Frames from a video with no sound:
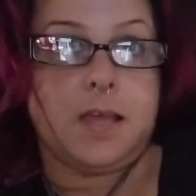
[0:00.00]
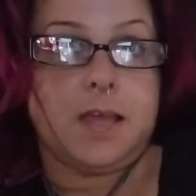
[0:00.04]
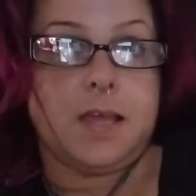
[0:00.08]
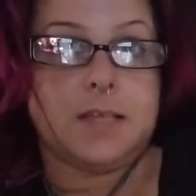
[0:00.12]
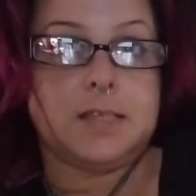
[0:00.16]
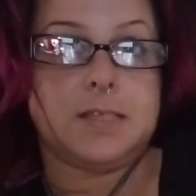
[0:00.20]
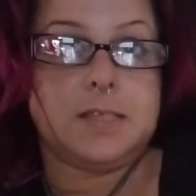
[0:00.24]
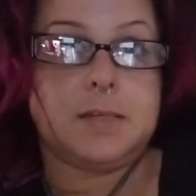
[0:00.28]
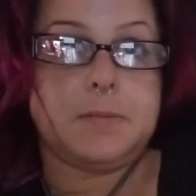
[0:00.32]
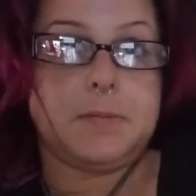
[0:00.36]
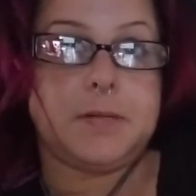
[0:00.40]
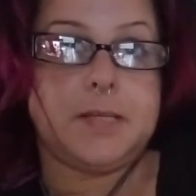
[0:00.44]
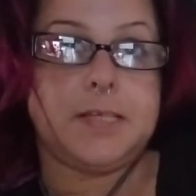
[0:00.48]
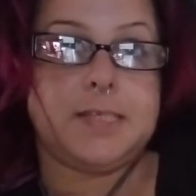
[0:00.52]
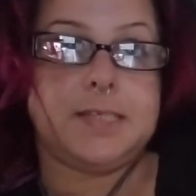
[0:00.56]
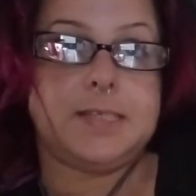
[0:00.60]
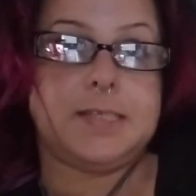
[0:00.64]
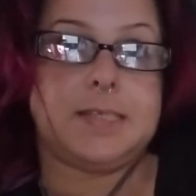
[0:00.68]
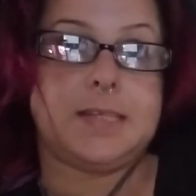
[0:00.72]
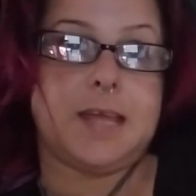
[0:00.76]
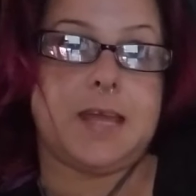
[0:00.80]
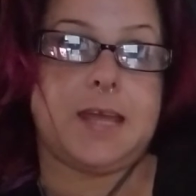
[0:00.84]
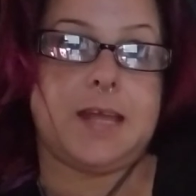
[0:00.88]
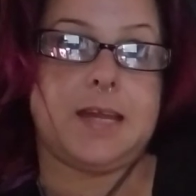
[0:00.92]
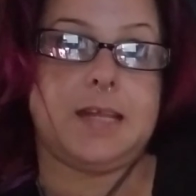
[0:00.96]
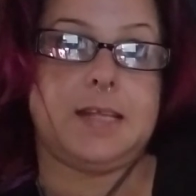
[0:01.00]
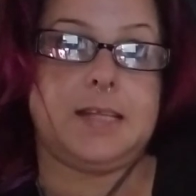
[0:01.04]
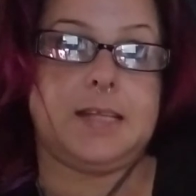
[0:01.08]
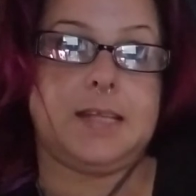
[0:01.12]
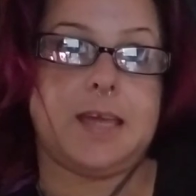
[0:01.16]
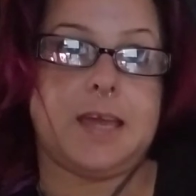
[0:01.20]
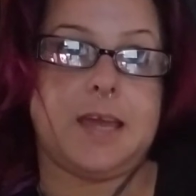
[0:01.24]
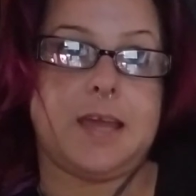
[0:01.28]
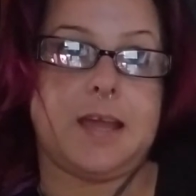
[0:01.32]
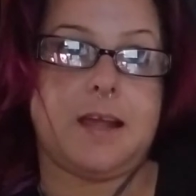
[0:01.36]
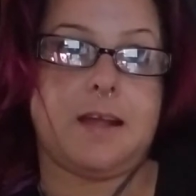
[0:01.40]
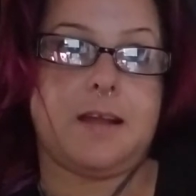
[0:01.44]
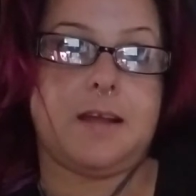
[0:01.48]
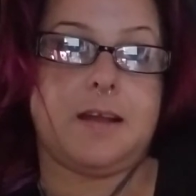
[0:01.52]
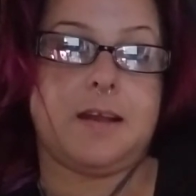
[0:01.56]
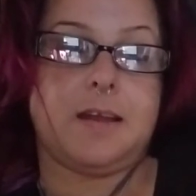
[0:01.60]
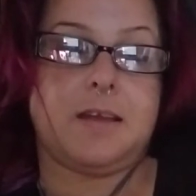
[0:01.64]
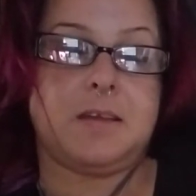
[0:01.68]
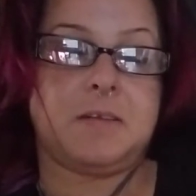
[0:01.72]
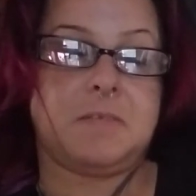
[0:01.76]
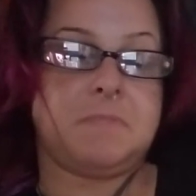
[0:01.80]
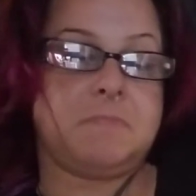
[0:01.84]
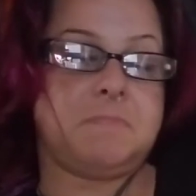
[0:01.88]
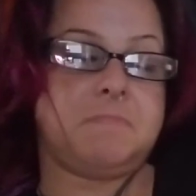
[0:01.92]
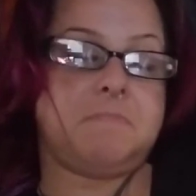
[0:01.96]
And somebody's standing there, and
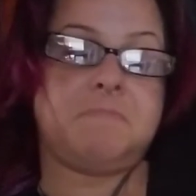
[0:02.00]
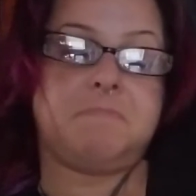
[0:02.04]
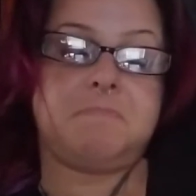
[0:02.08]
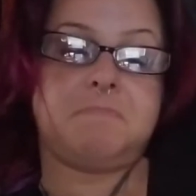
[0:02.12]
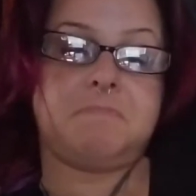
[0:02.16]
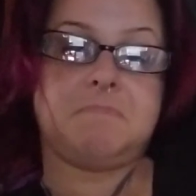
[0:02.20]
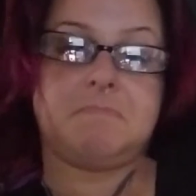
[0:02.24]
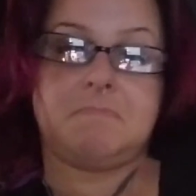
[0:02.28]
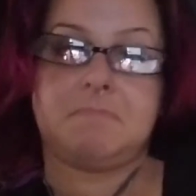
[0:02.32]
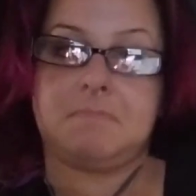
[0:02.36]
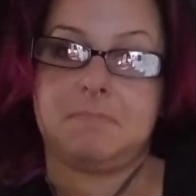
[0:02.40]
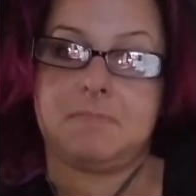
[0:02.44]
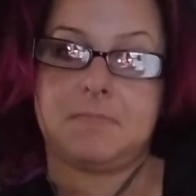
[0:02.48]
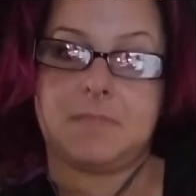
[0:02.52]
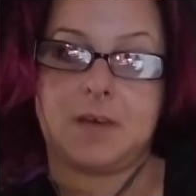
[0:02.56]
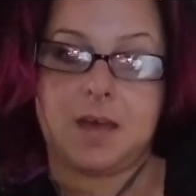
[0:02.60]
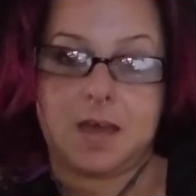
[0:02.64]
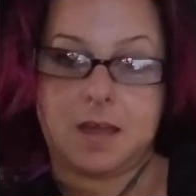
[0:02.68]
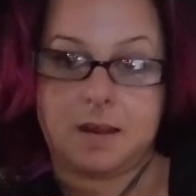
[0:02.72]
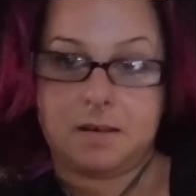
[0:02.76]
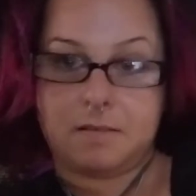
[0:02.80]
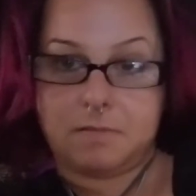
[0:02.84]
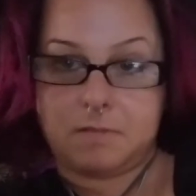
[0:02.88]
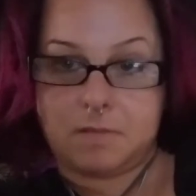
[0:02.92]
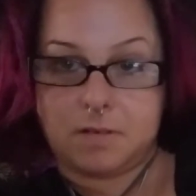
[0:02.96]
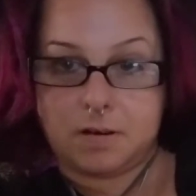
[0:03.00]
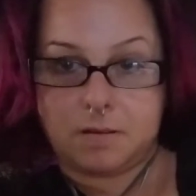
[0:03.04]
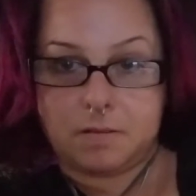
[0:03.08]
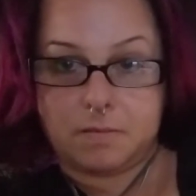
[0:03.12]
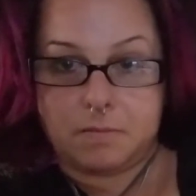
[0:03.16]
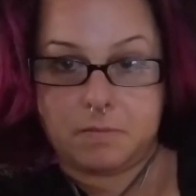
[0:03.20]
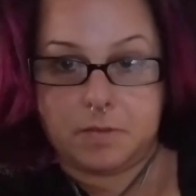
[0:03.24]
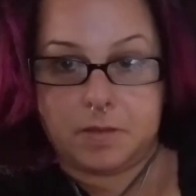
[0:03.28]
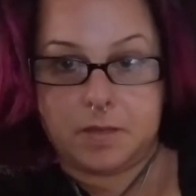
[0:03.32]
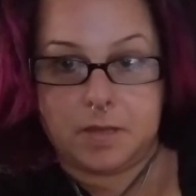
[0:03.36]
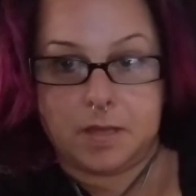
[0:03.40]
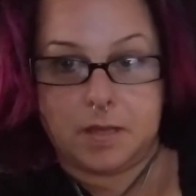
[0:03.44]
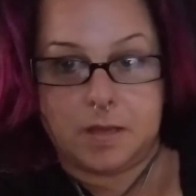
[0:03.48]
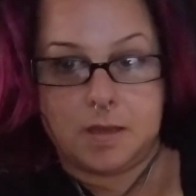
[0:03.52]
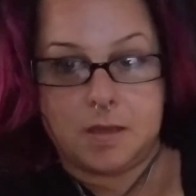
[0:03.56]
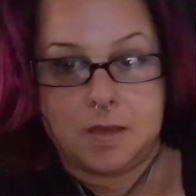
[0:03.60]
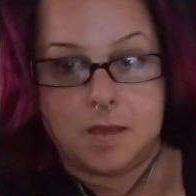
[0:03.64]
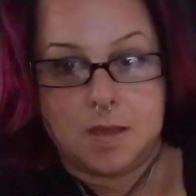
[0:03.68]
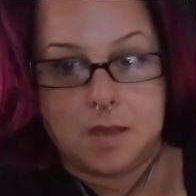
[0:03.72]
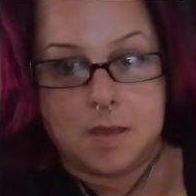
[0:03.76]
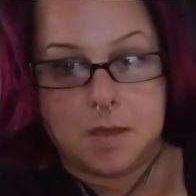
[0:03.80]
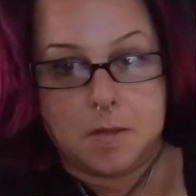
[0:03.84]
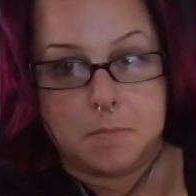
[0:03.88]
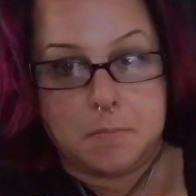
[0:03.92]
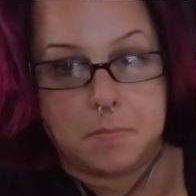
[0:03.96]
I don't really
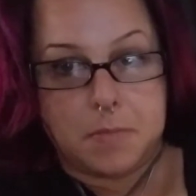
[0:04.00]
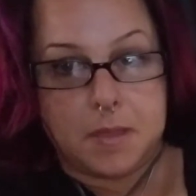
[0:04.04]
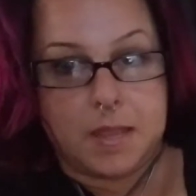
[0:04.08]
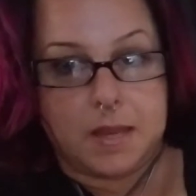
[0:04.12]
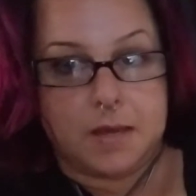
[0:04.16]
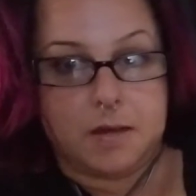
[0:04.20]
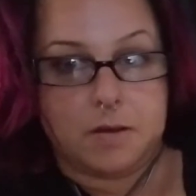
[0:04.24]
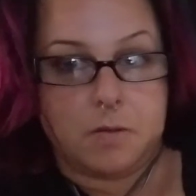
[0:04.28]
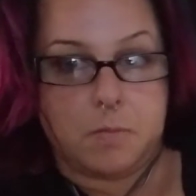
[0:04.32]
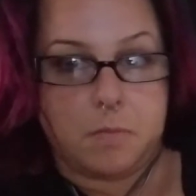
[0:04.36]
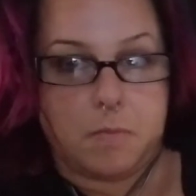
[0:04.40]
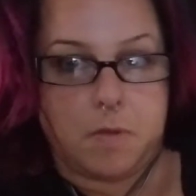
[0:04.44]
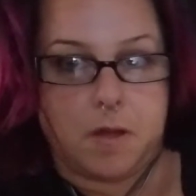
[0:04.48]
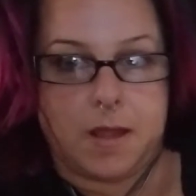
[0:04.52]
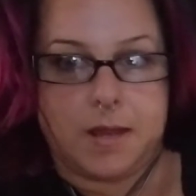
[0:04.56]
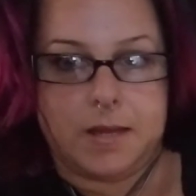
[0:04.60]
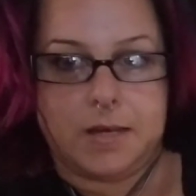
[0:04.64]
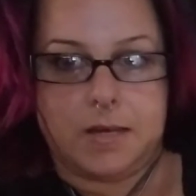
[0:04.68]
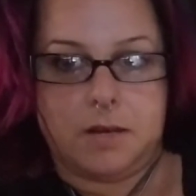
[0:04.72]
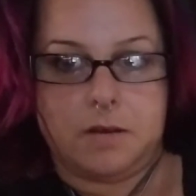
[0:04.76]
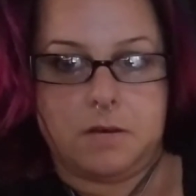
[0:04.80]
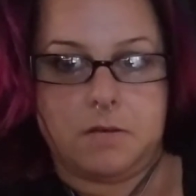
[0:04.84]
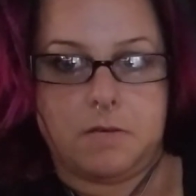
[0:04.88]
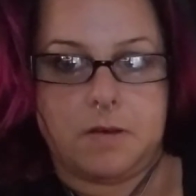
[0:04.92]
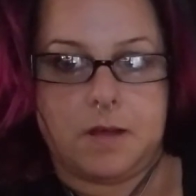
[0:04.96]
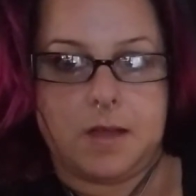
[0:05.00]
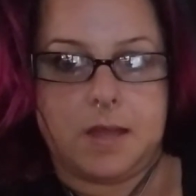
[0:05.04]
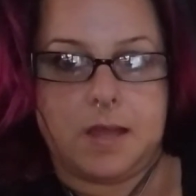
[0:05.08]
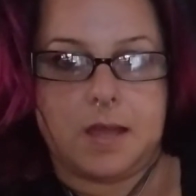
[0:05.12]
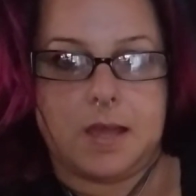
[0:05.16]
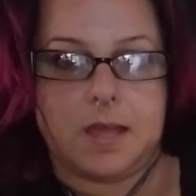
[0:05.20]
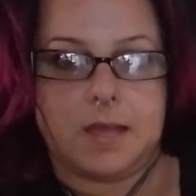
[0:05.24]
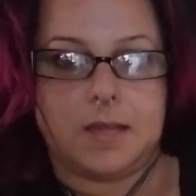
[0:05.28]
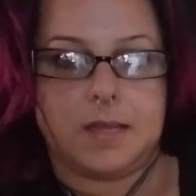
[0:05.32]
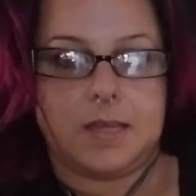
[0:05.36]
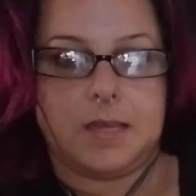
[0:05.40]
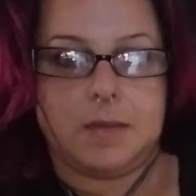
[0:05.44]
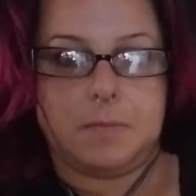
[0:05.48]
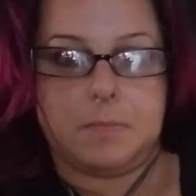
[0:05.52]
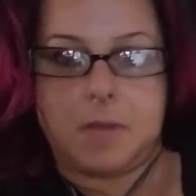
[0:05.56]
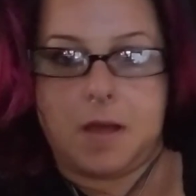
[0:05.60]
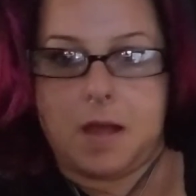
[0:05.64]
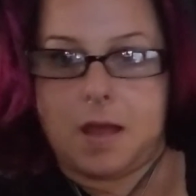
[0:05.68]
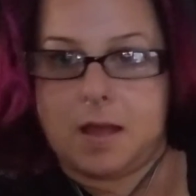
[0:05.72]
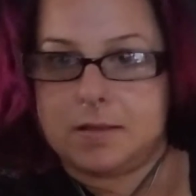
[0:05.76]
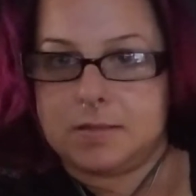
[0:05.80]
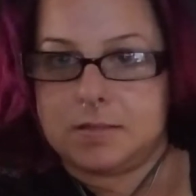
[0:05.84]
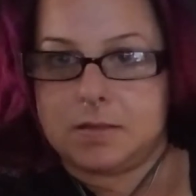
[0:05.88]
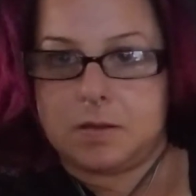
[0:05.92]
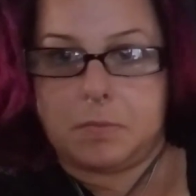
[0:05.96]
pay no mind. You know, I keep my
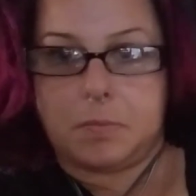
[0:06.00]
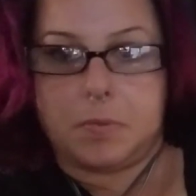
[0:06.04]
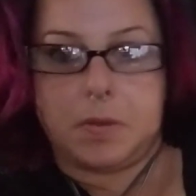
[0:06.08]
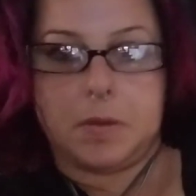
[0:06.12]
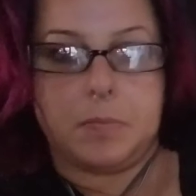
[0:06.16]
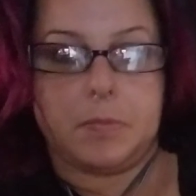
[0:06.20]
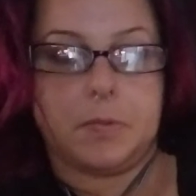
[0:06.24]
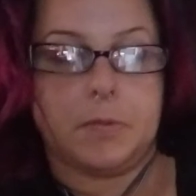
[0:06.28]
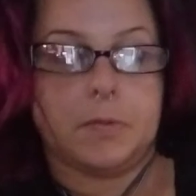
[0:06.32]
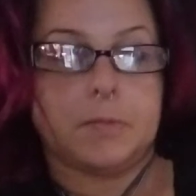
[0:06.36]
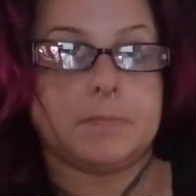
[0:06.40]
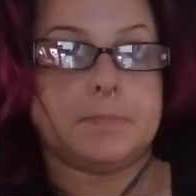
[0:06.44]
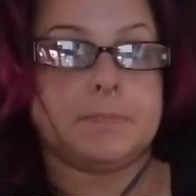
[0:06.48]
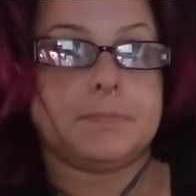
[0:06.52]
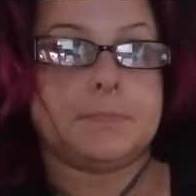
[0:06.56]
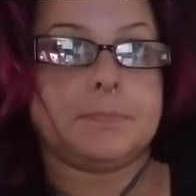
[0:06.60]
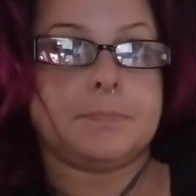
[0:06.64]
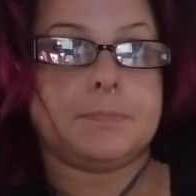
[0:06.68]
eyes on people,